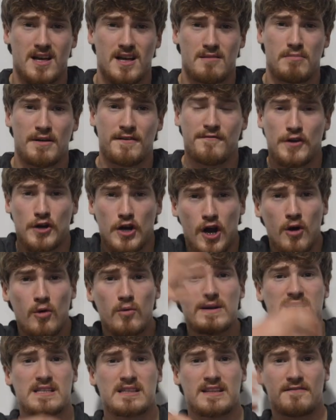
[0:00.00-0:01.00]
But if you're
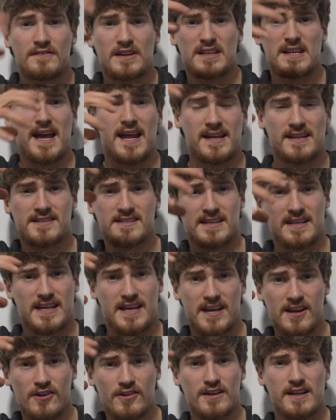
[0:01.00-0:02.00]
always living in that
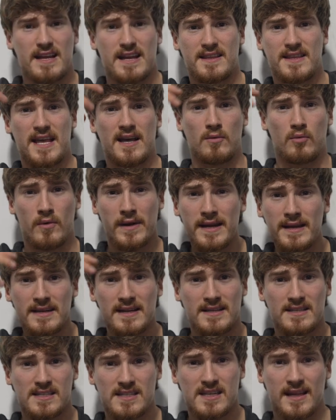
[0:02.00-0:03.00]
insecurity and that
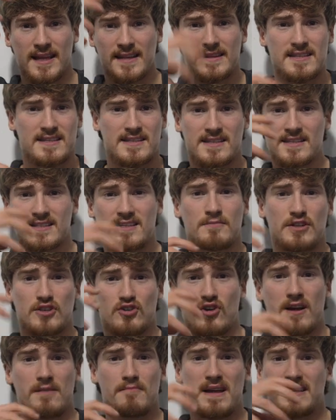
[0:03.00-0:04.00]
weakness, like this system is
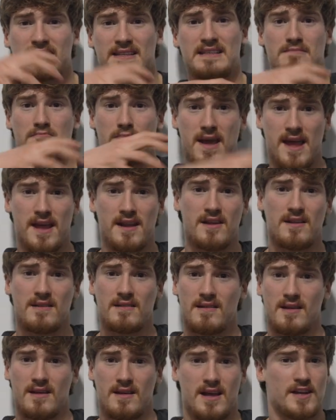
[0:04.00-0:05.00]
trying to make these men
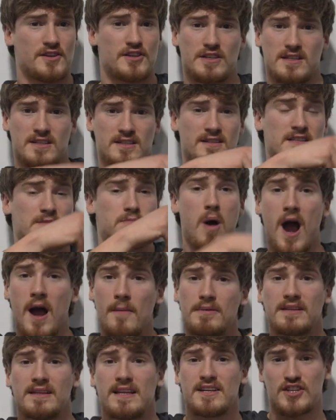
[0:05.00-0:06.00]
and just this
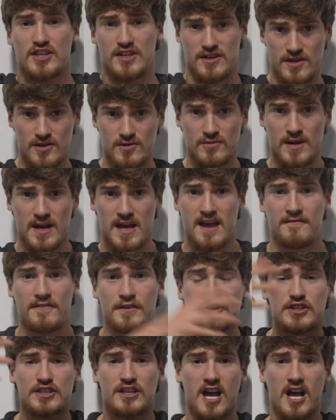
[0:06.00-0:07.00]
population do, if you're just